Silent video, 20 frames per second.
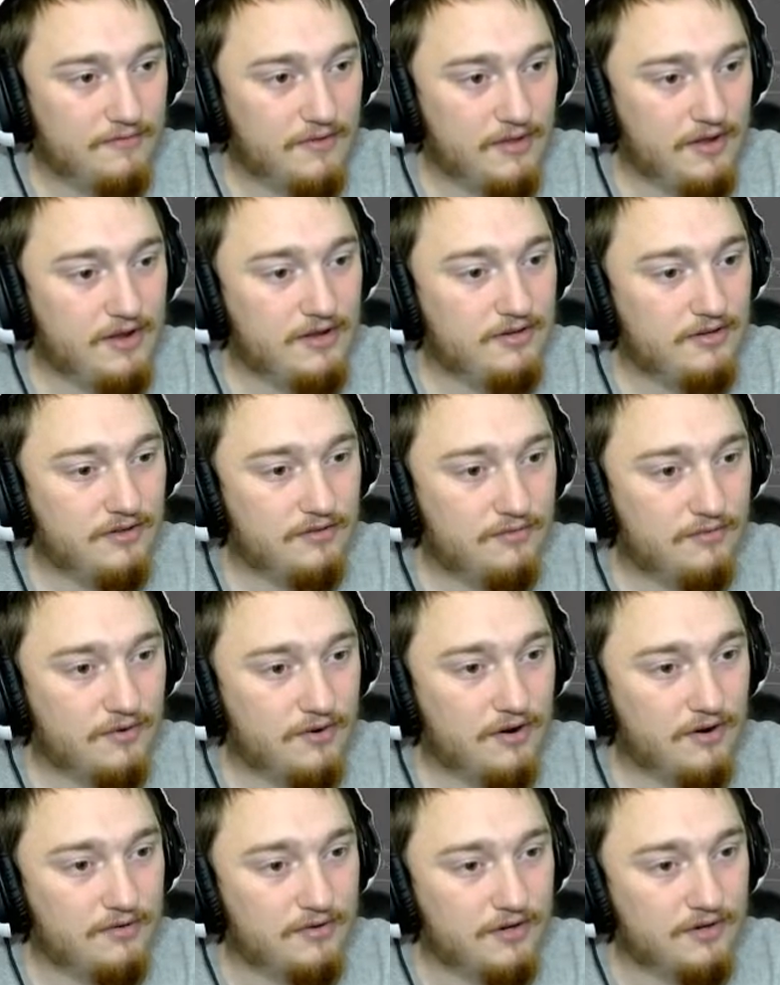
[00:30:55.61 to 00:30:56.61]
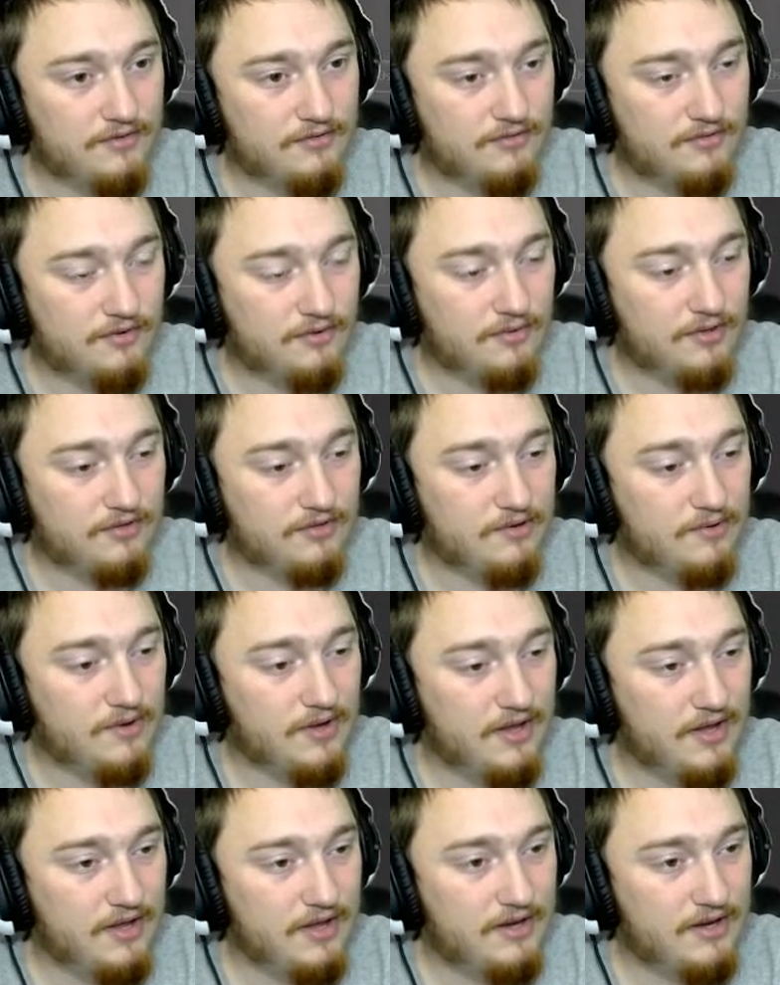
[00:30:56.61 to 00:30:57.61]
e to the 400. So let's go
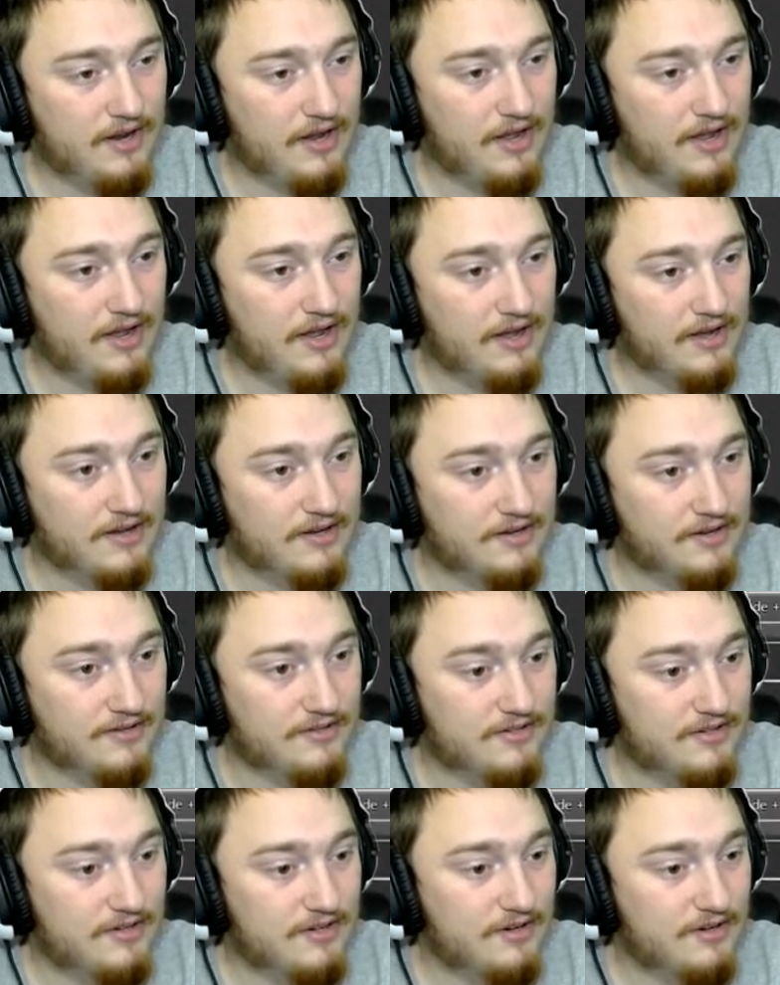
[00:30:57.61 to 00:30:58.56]
ahead and